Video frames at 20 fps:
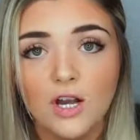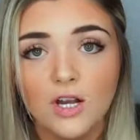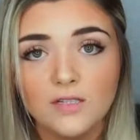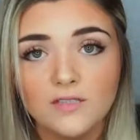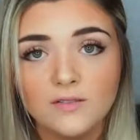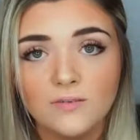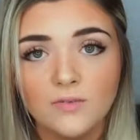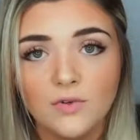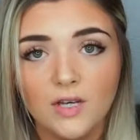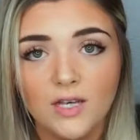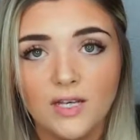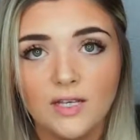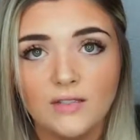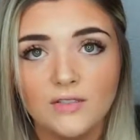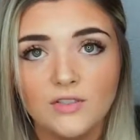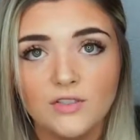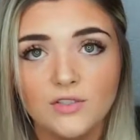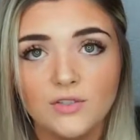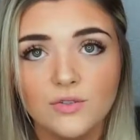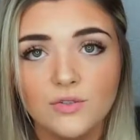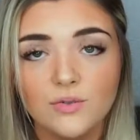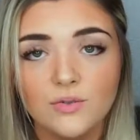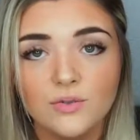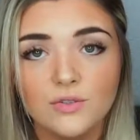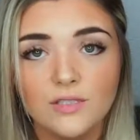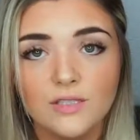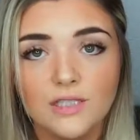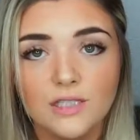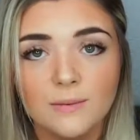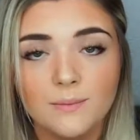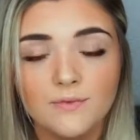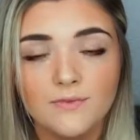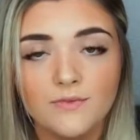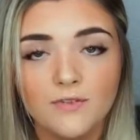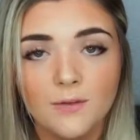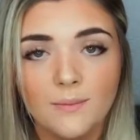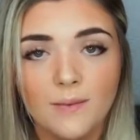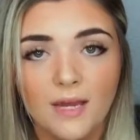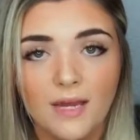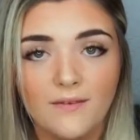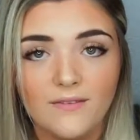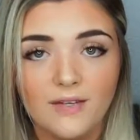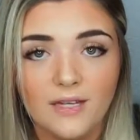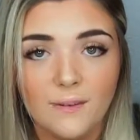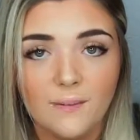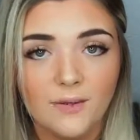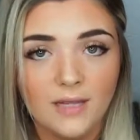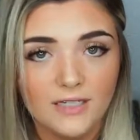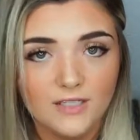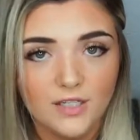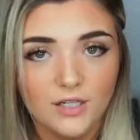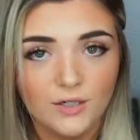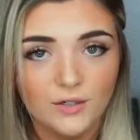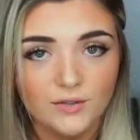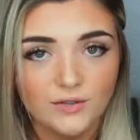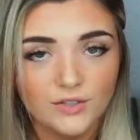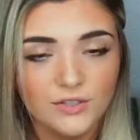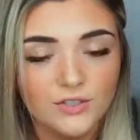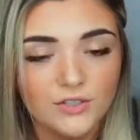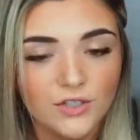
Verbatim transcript: awesome way to keep from having plateaus